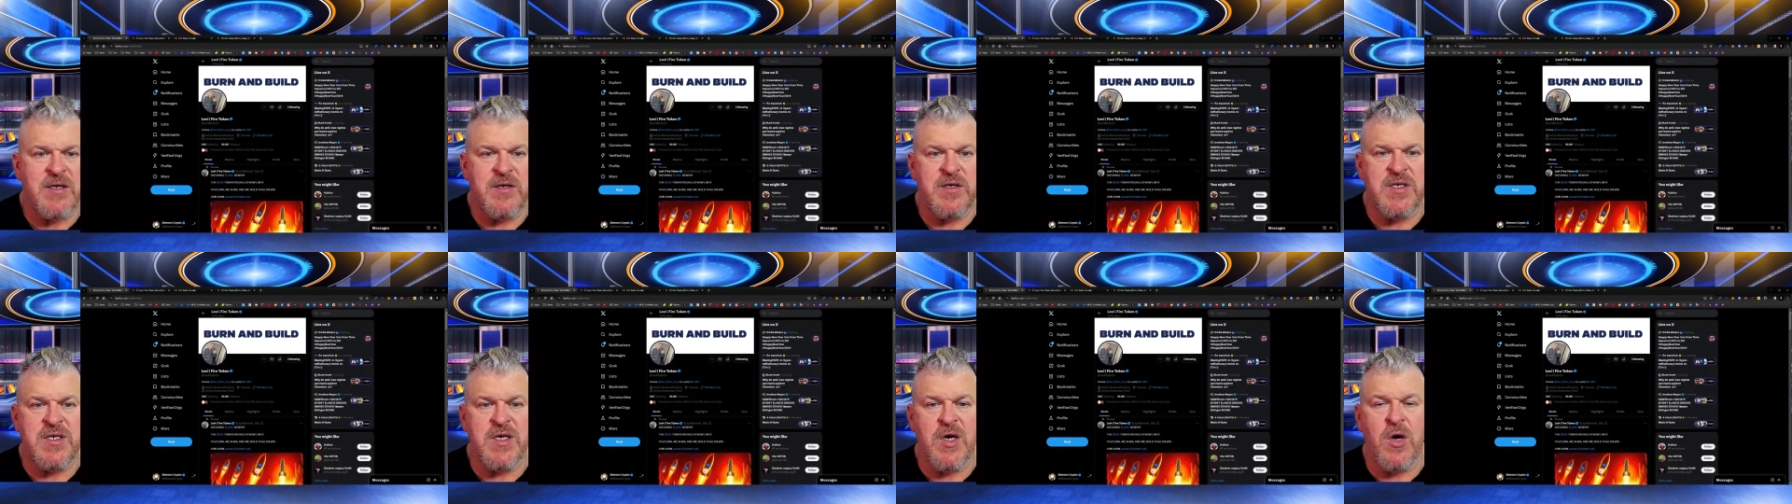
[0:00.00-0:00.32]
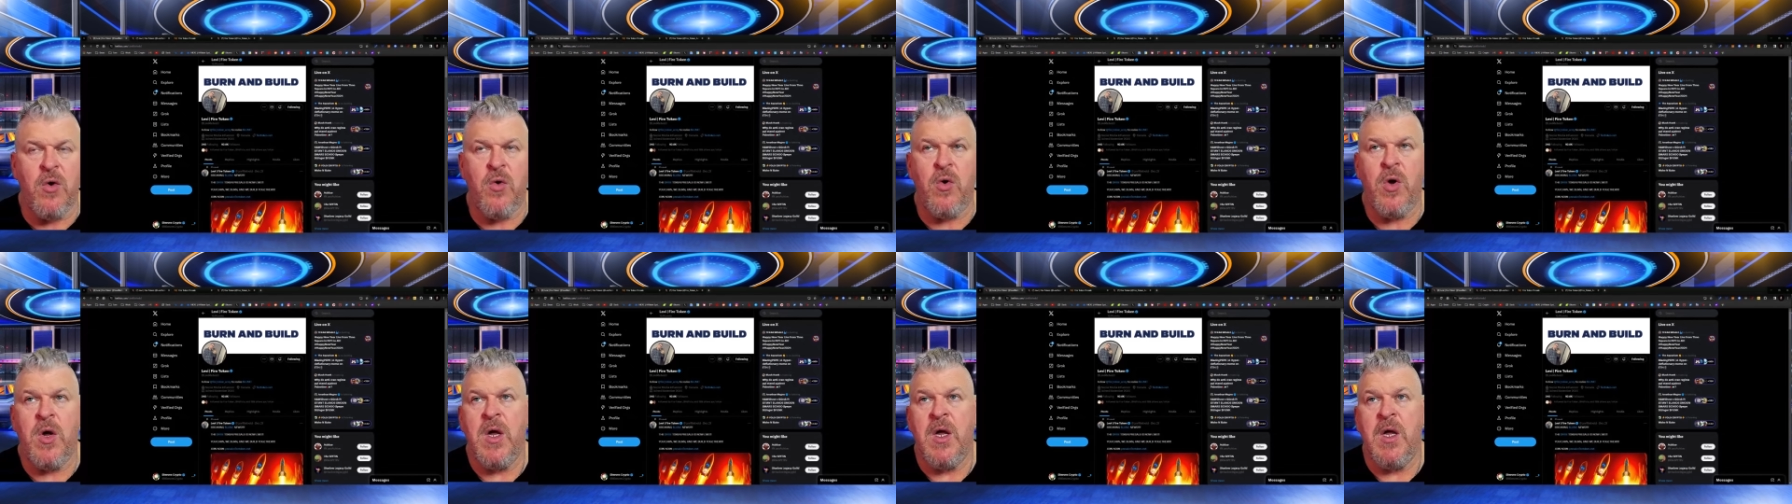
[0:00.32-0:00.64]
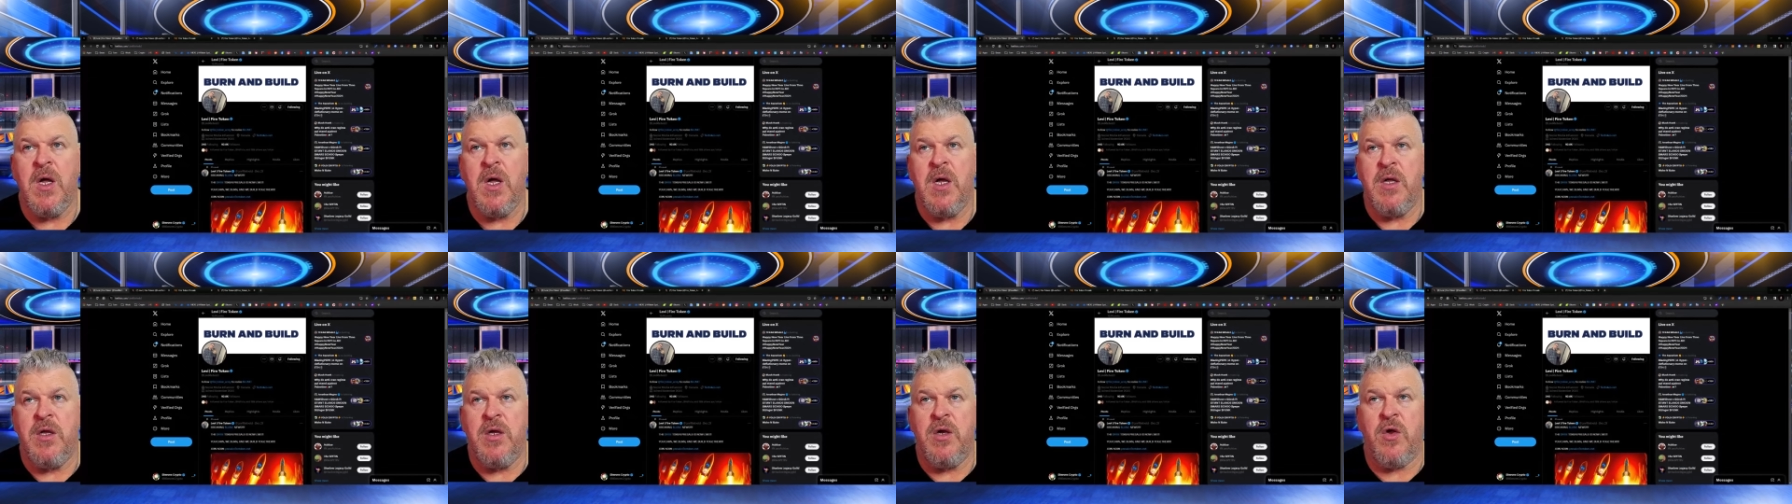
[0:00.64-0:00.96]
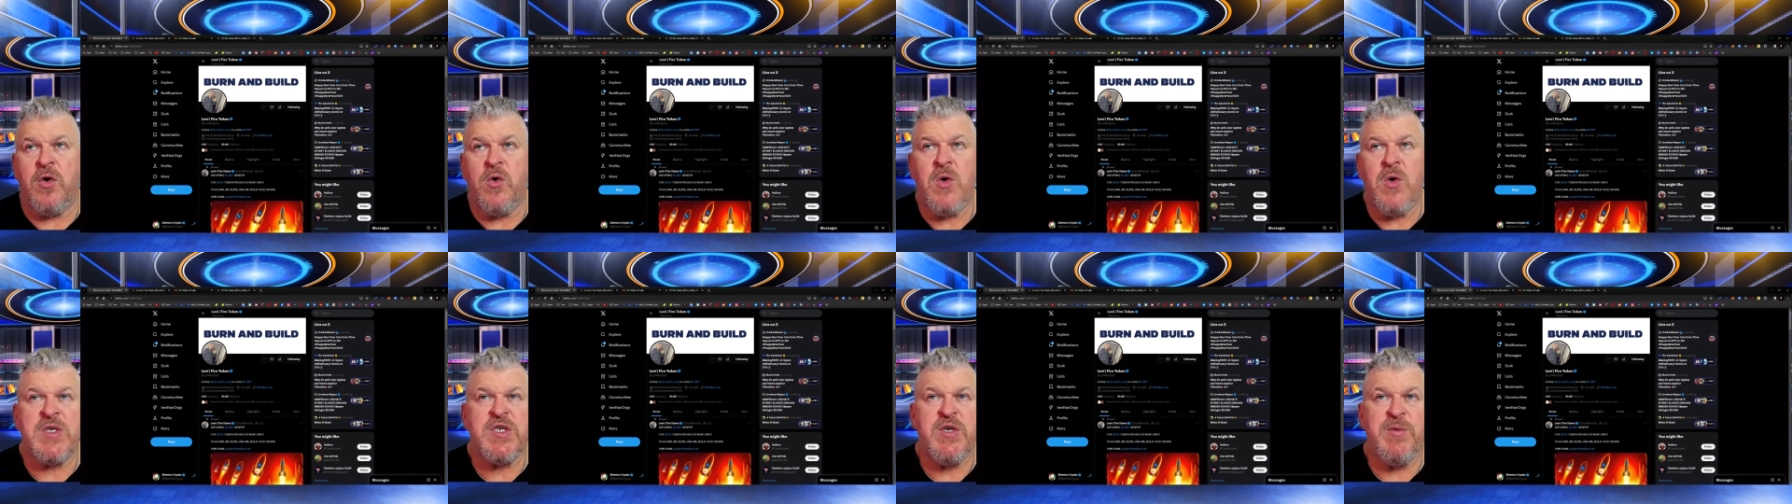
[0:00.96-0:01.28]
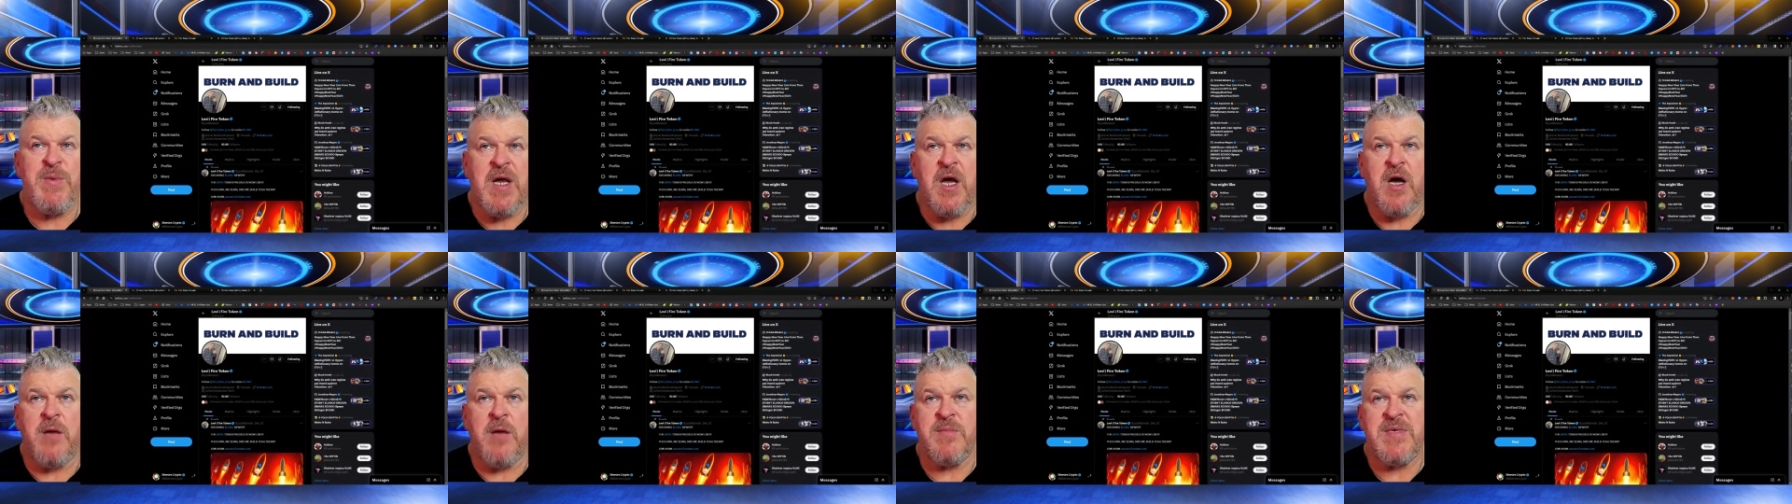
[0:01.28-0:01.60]
So, you know, the question
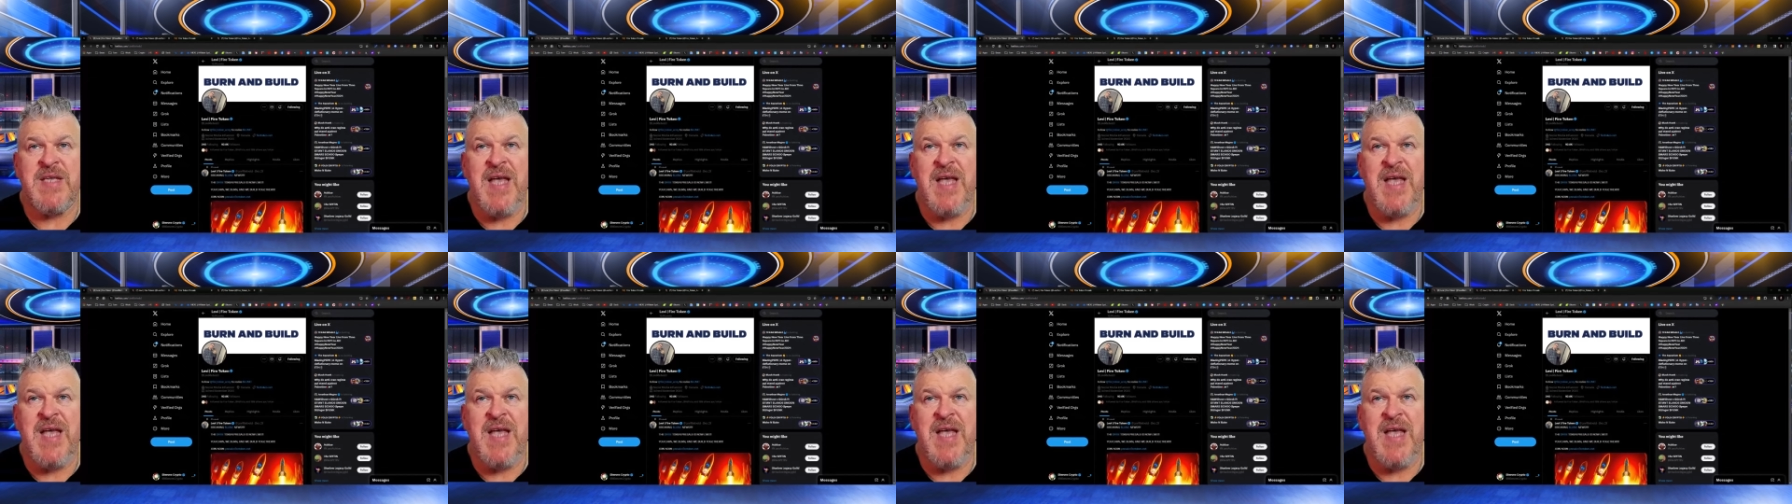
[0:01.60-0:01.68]
becomes